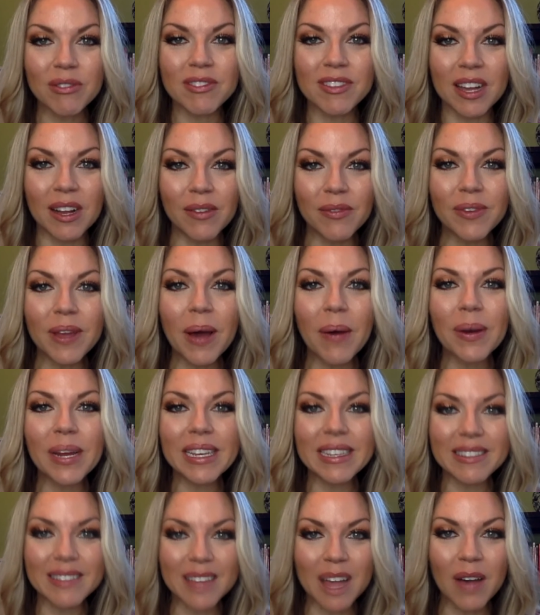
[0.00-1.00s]
self-doubt
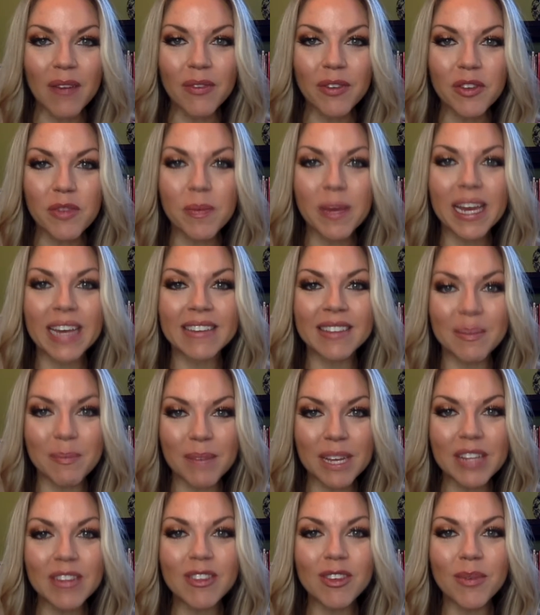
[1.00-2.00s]
is selfish because it
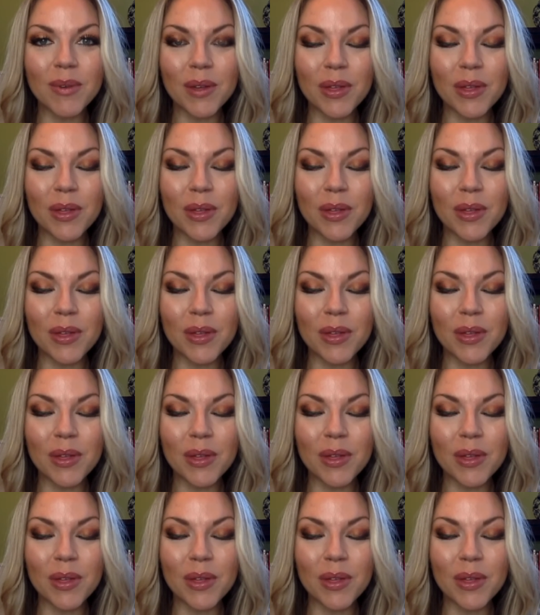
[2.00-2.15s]
means you